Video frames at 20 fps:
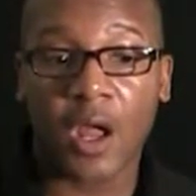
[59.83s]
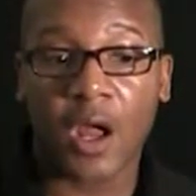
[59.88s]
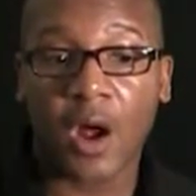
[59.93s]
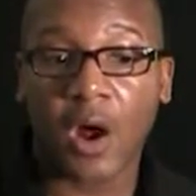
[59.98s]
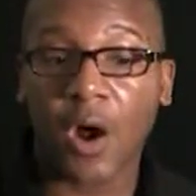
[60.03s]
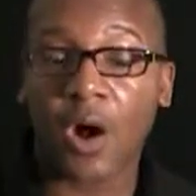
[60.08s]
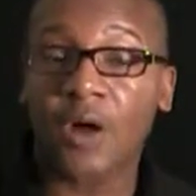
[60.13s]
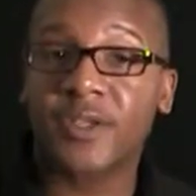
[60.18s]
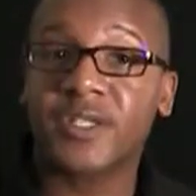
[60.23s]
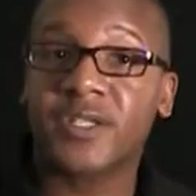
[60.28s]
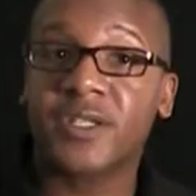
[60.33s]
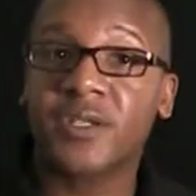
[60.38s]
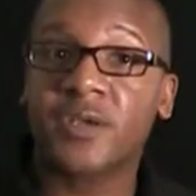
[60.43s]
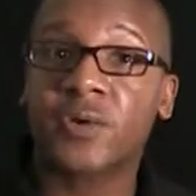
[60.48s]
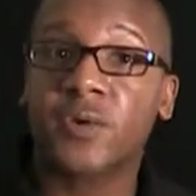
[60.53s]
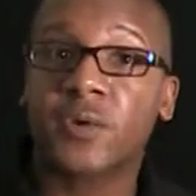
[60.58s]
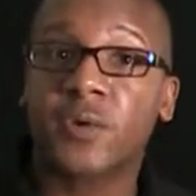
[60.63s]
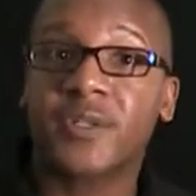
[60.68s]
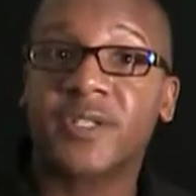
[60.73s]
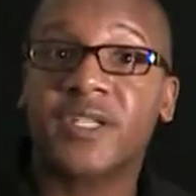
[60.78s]

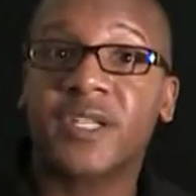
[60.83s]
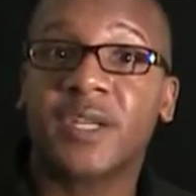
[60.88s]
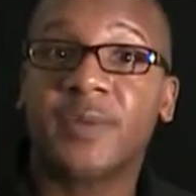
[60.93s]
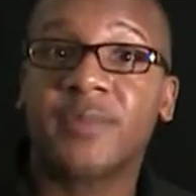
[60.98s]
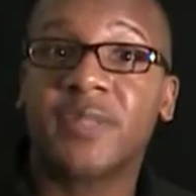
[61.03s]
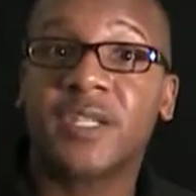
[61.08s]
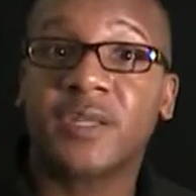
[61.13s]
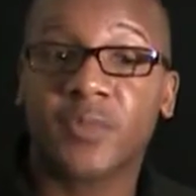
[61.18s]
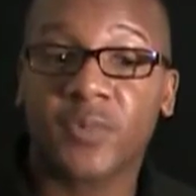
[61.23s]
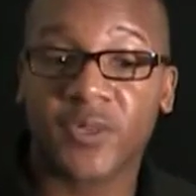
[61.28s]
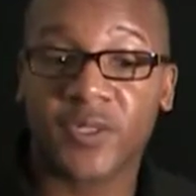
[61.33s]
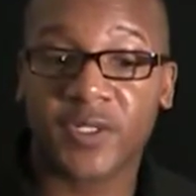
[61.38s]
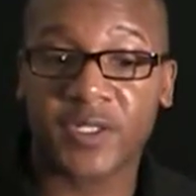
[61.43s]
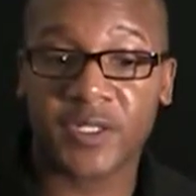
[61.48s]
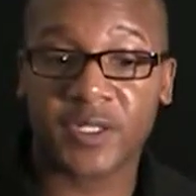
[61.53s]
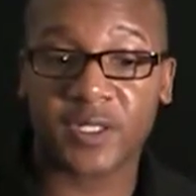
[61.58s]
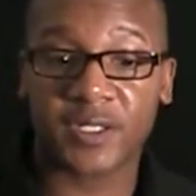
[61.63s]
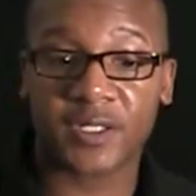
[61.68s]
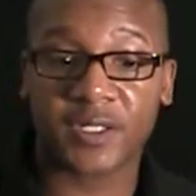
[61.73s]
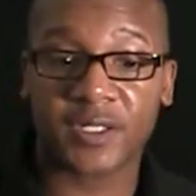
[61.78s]
Also, on September
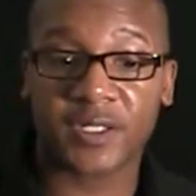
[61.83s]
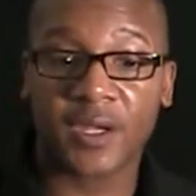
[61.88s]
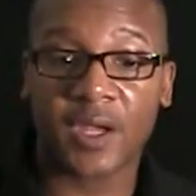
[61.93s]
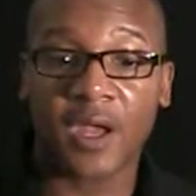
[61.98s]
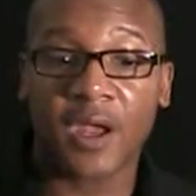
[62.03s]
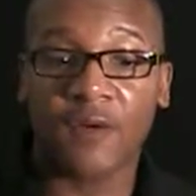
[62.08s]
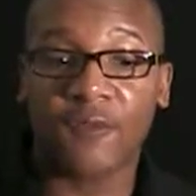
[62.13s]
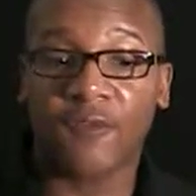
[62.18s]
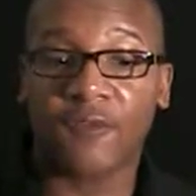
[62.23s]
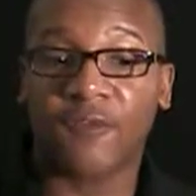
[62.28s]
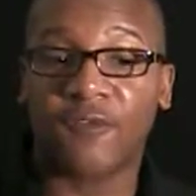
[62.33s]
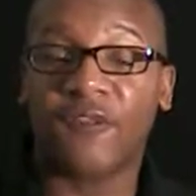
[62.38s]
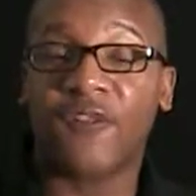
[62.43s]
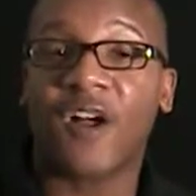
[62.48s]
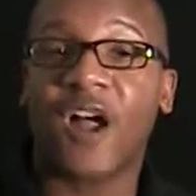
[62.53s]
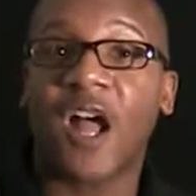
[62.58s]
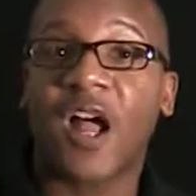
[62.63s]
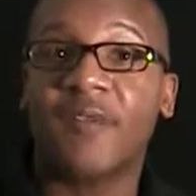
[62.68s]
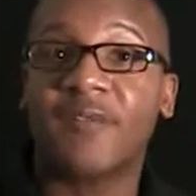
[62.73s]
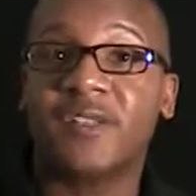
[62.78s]
6th, from
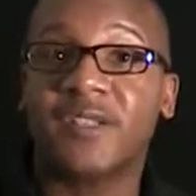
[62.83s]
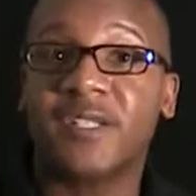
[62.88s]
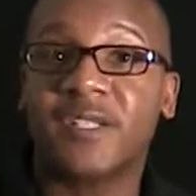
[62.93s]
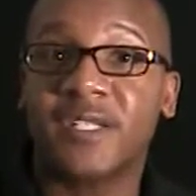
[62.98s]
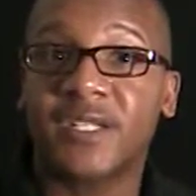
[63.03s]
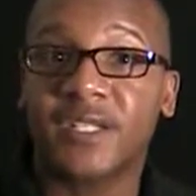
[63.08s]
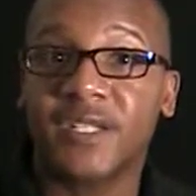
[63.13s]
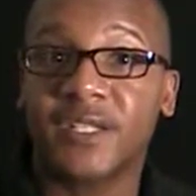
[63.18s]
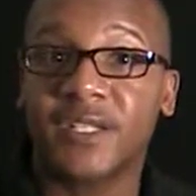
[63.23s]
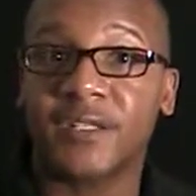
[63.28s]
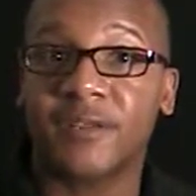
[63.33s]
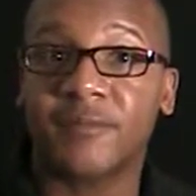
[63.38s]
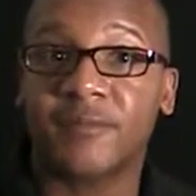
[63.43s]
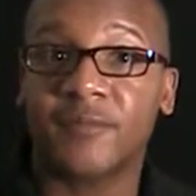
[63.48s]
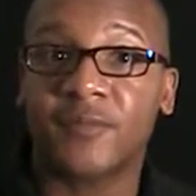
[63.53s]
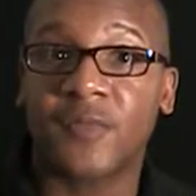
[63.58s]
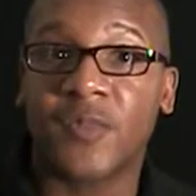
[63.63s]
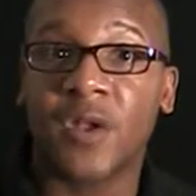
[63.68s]
5 to 10,